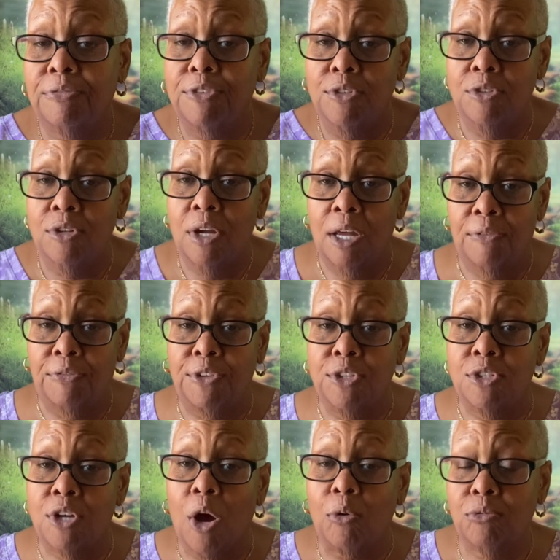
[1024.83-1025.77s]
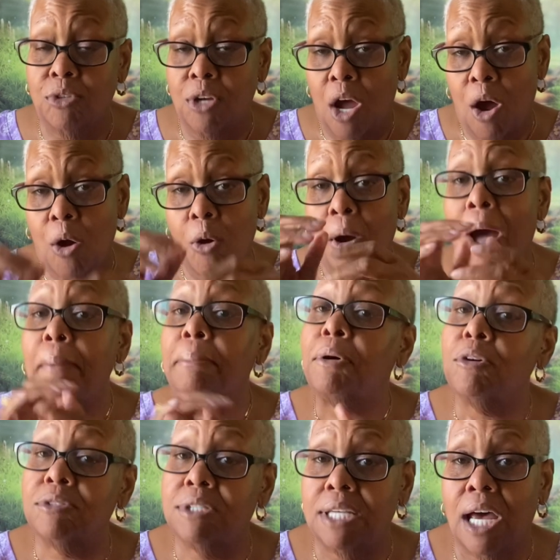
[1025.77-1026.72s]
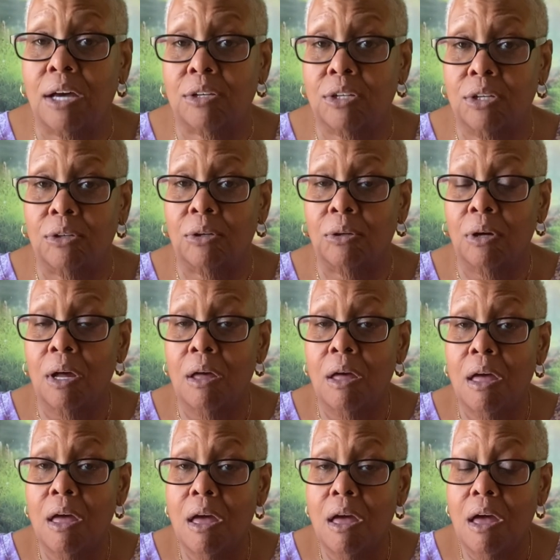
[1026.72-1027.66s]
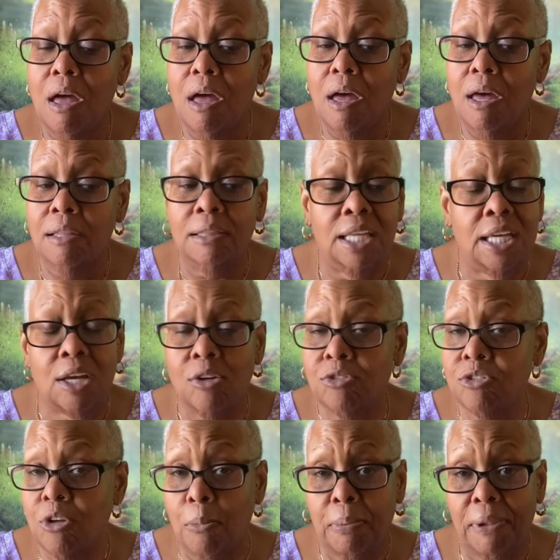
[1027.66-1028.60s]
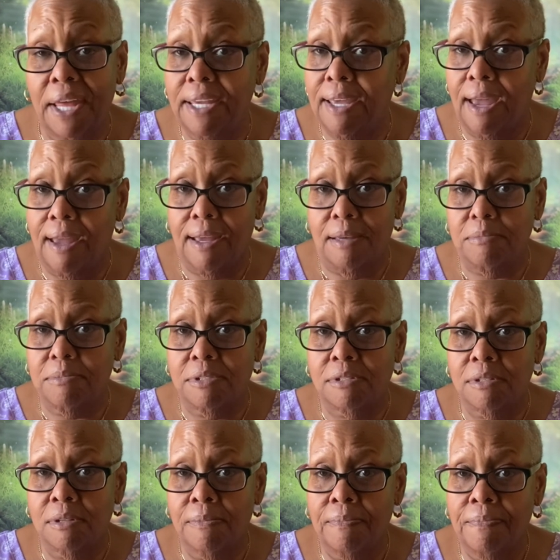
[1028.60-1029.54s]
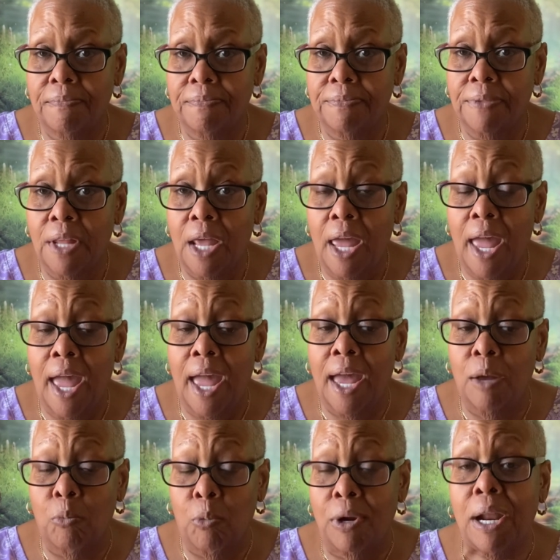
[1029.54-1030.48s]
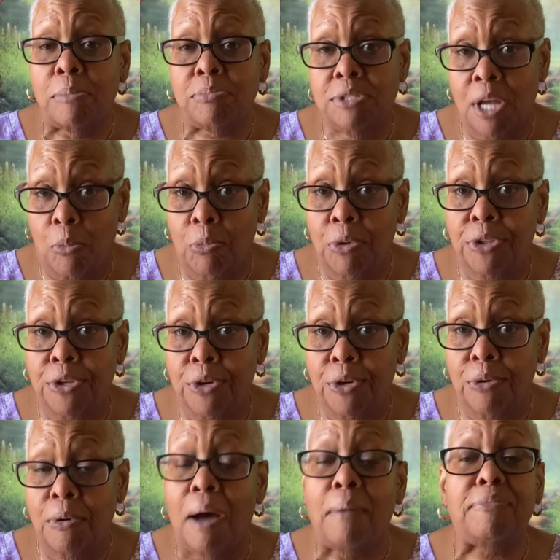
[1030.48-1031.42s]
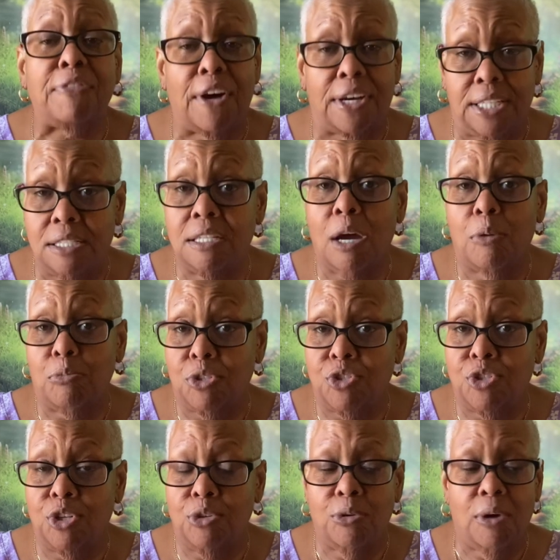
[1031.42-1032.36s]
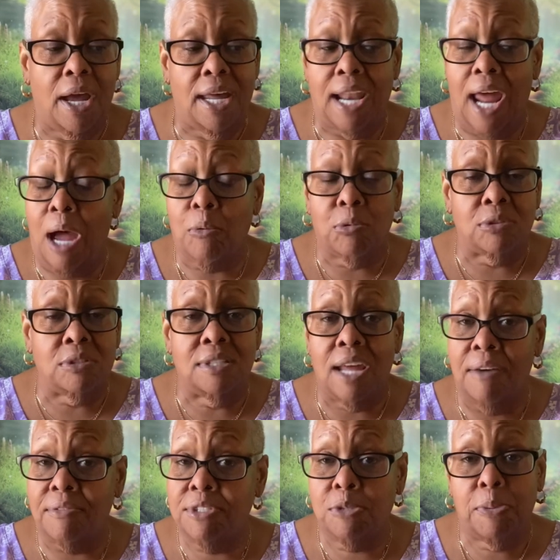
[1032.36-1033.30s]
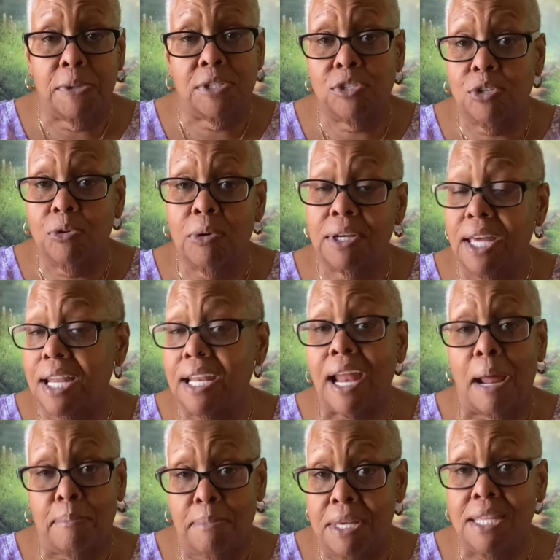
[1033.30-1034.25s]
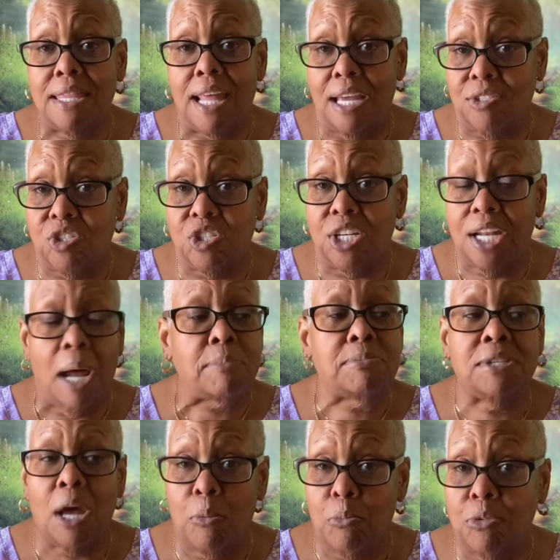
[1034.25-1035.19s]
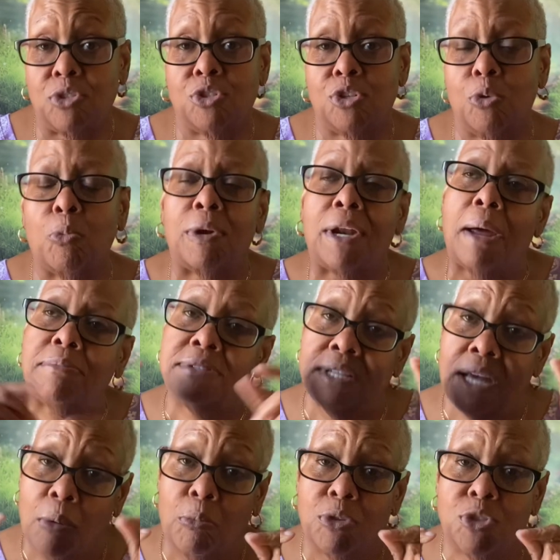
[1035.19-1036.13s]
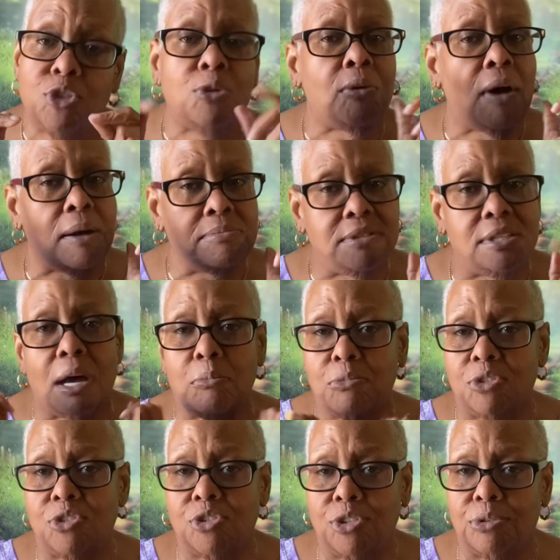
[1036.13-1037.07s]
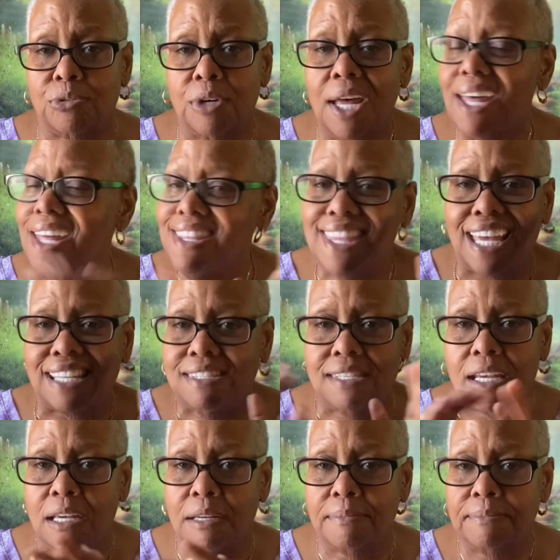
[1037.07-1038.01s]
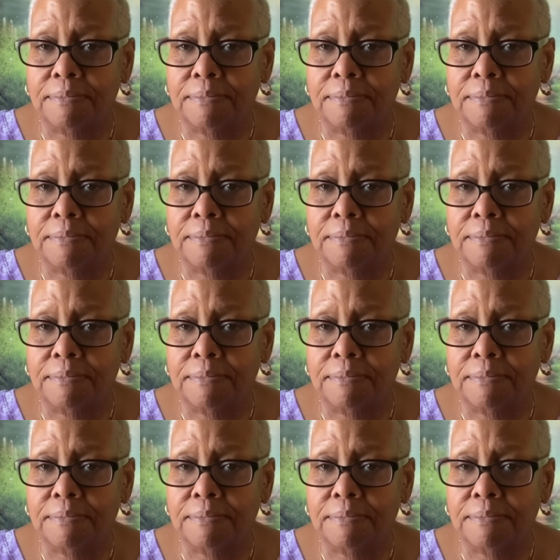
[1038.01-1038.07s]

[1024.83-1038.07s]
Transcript: you don't know, I'm going to tell you. Leos don't play games. And when I'm done with you, I'm fucking done with you. And I will never speak to you again. And I mean that shit. I'm done with you. When I'm done with you, I'm done with you. That's it.